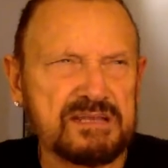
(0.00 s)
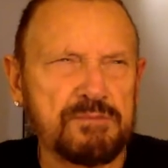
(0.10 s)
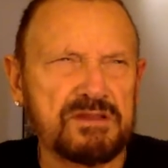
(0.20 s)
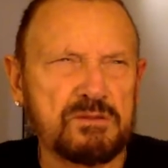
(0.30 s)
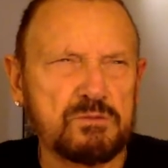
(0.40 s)
but
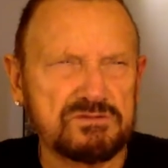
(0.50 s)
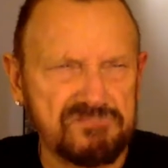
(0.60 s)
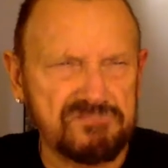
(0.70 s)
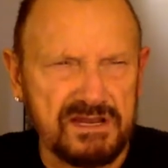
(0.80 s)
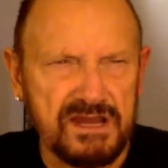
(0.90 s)
I don't want to
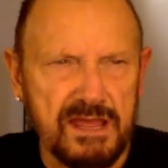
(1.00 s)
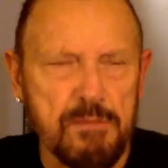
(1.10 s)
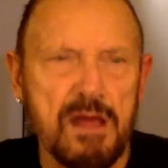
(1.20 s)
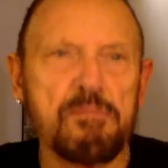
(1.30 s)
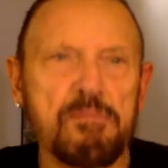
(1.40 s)
really name
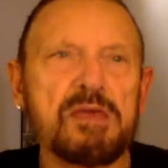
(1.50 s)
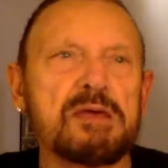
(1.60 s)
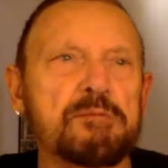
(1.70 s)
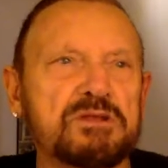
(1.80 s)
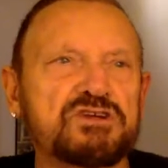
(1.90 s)
her.
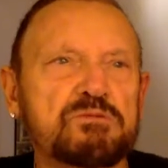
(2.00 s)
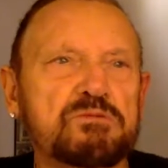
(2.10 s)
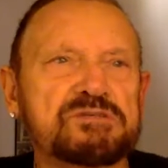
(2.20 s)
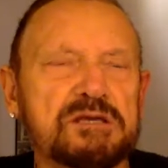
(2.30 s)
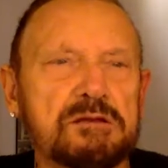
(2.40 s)
But she was
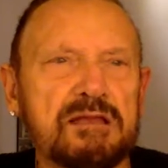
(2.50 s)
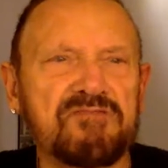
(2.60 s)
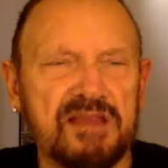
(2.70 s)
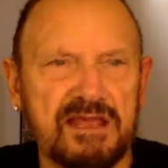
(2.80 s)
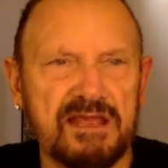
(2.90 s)
a lovely
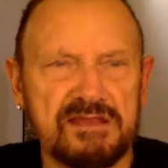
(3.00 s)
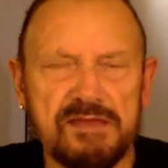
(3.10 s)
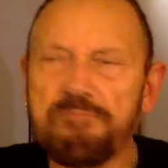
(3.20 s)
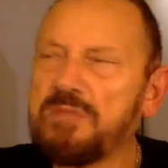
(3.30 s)
lady.